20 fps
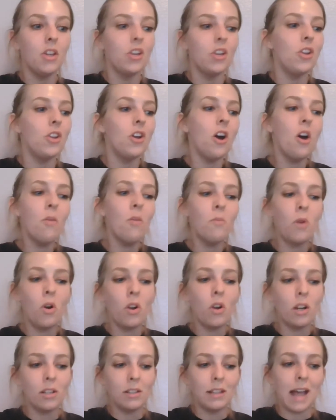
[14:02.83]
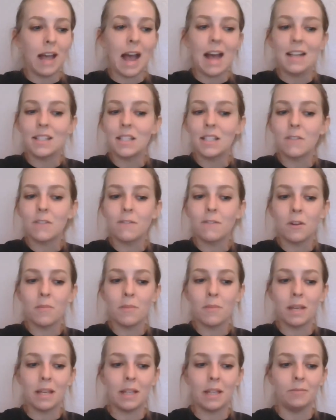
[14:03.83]
No more last for
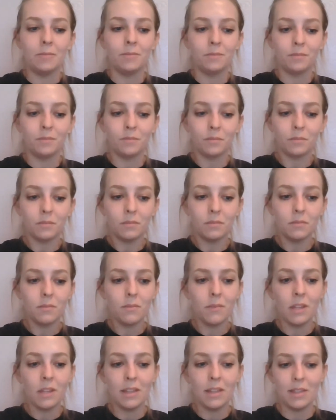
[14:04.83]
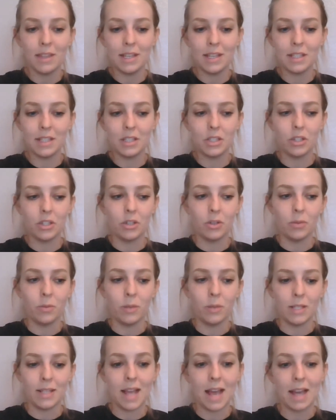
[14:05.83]
me. This dude
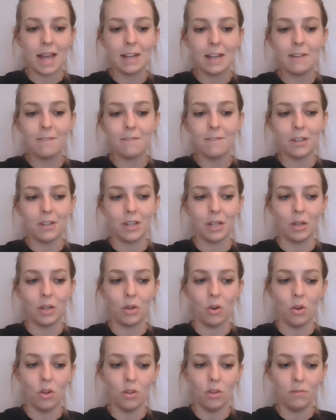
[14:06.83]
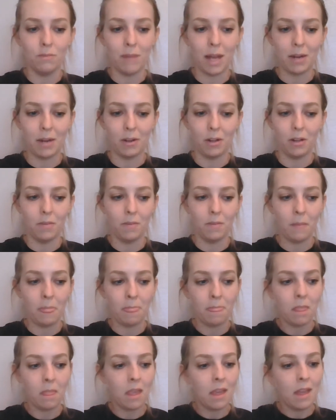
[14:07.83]
was heading for the gold medal.
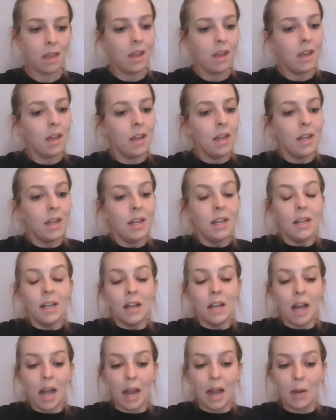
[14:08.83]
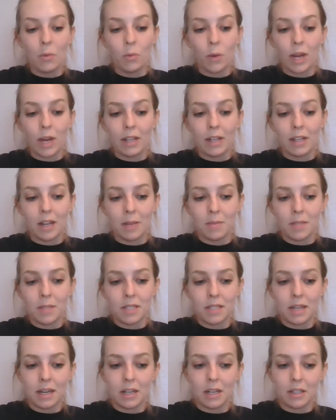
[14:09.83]
I ran
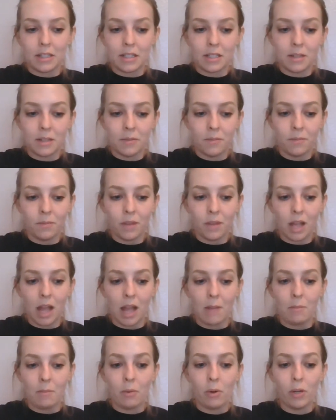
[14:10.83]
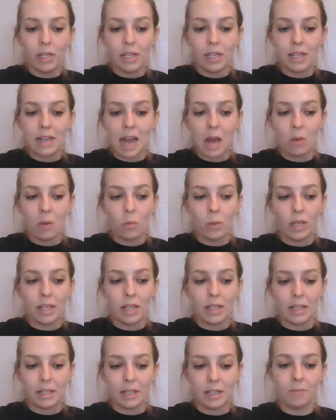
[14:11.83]
upstairs. I pointed at
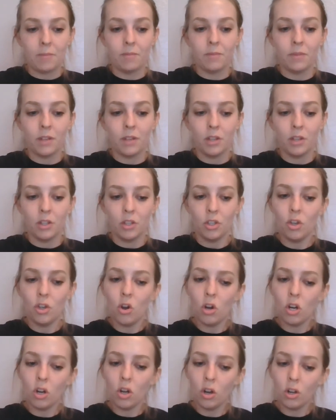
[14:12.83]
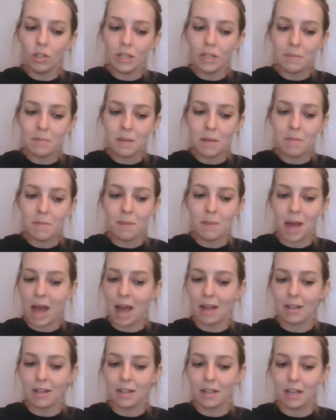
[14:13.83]
Winky. "You're holding me
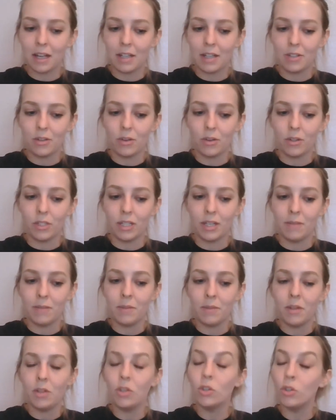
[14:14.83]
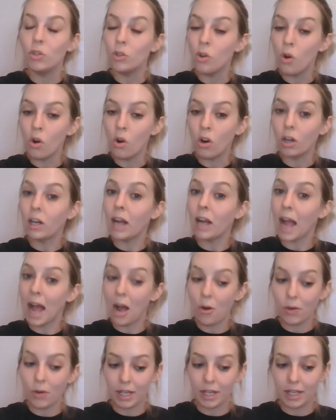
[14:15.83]
back," I told him. "You're
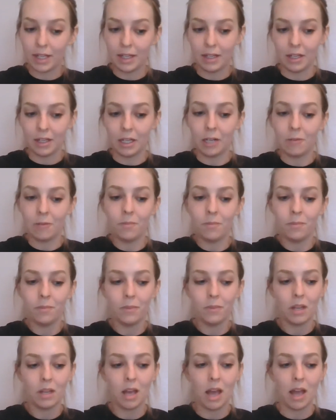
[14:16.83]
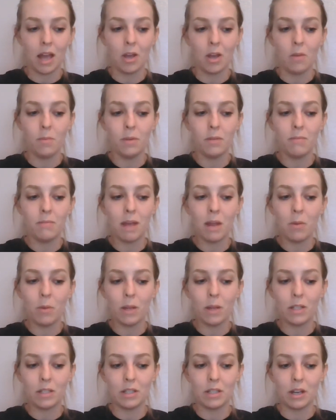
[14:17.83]
outta here." I opened my
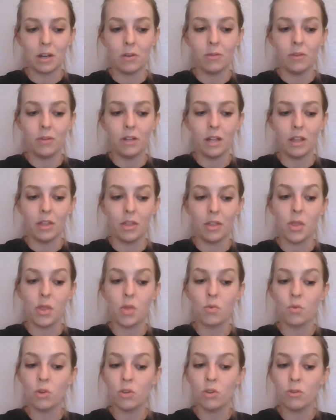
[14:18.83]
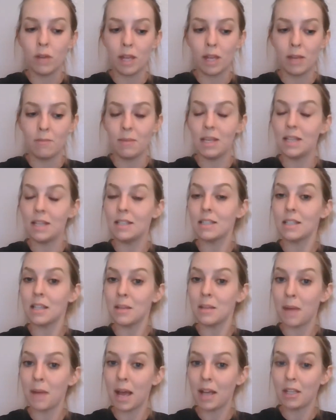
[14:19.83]
window and threw him into
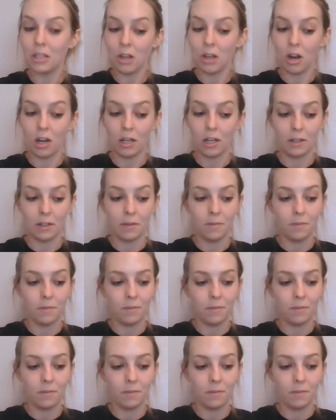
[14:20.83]
the backyard.